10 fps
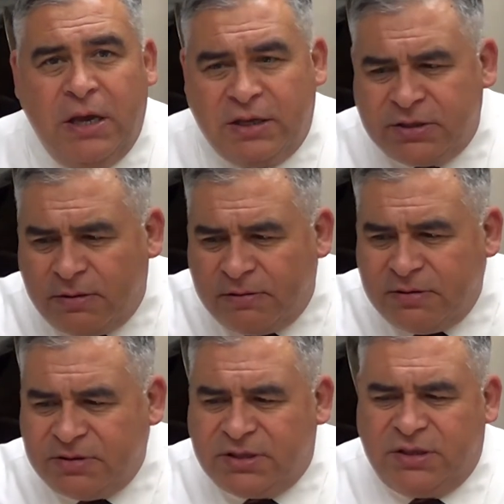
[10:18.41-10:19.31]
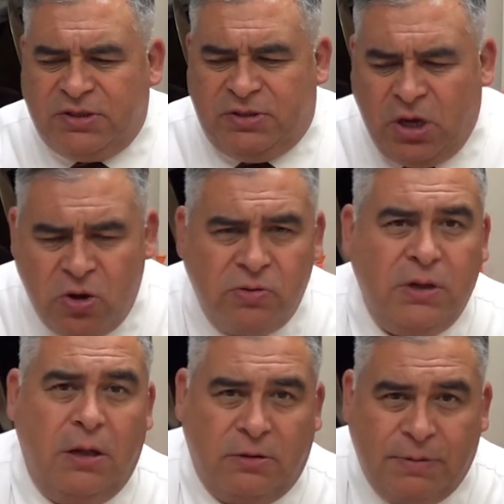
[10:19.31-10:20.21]
So there's tone
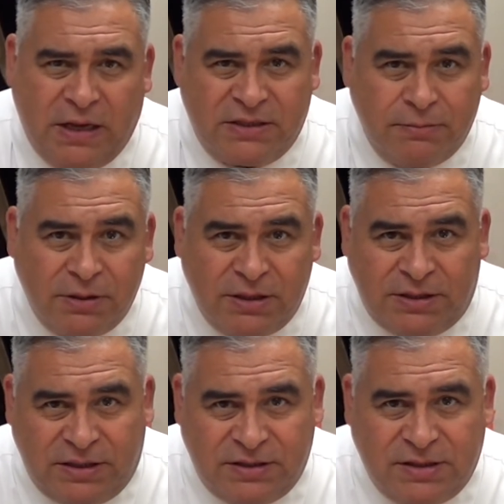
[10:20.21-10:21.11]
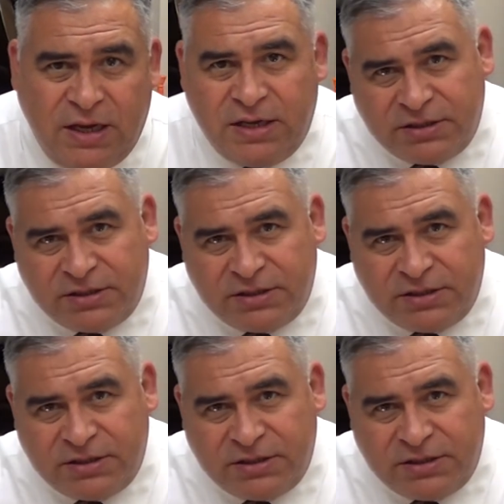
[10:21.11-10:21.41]
color possibilities.